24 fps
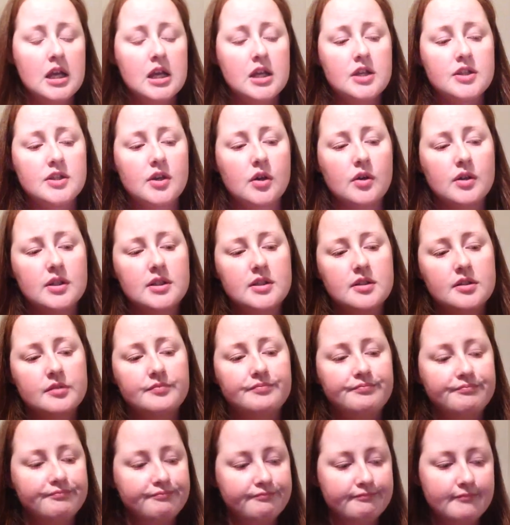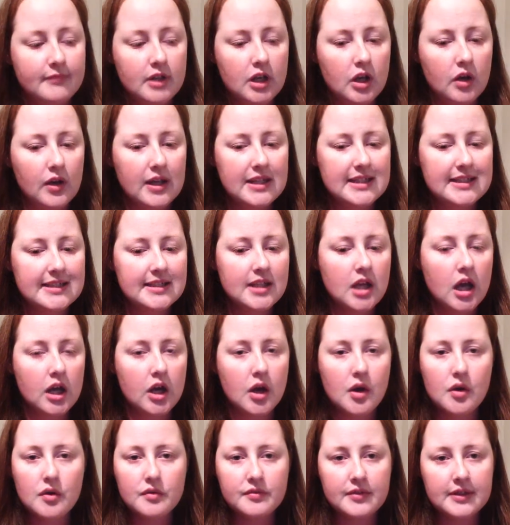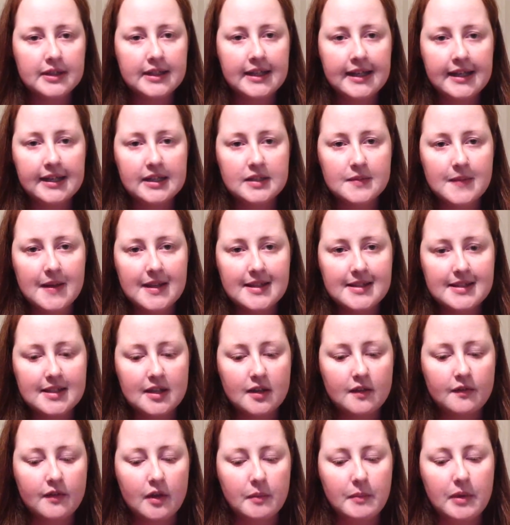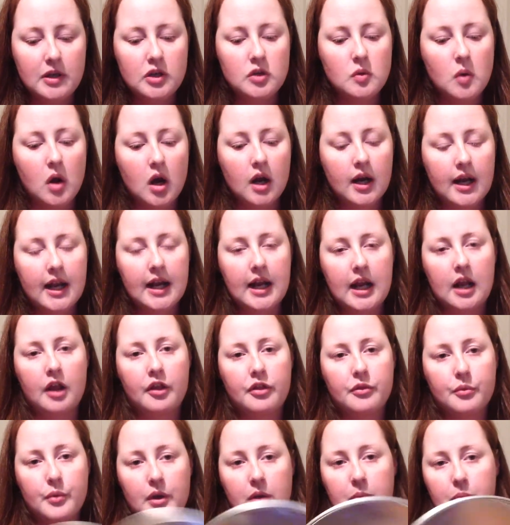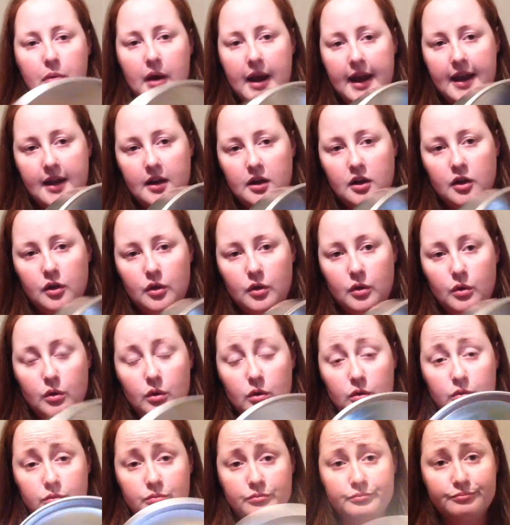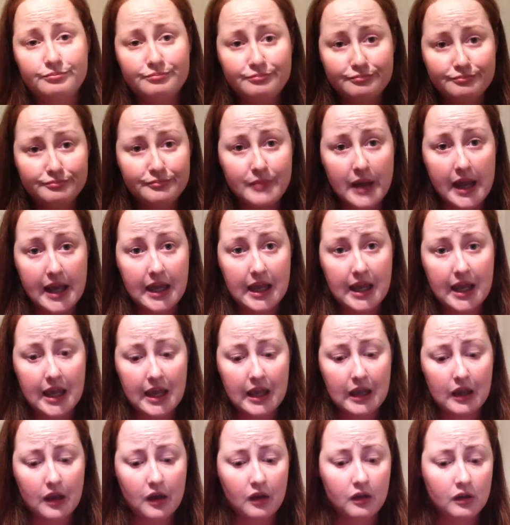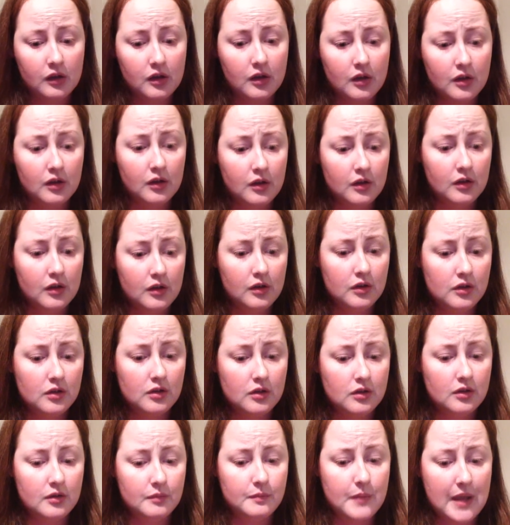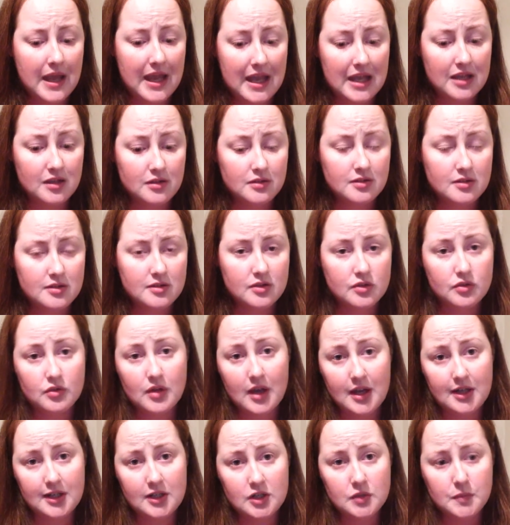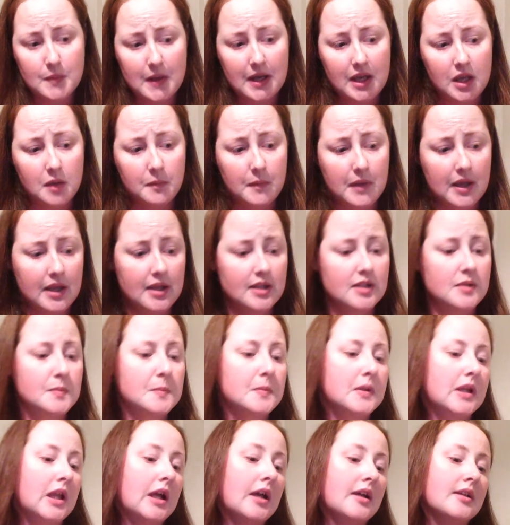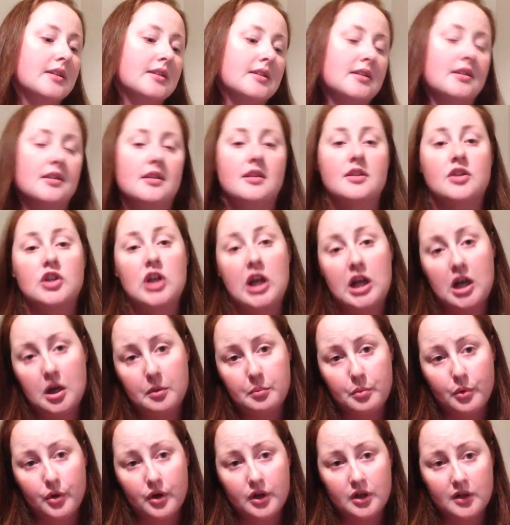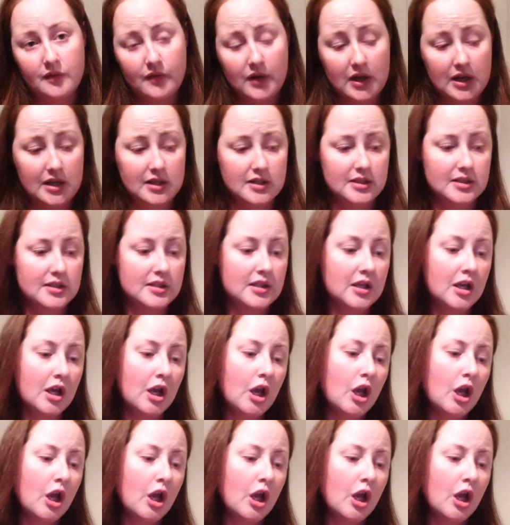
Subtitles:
So it's, you know, it's not overly expensive. I mean, you are getting 3 brand new baking pans, 9-inch baking pans, plus the checkerboard device.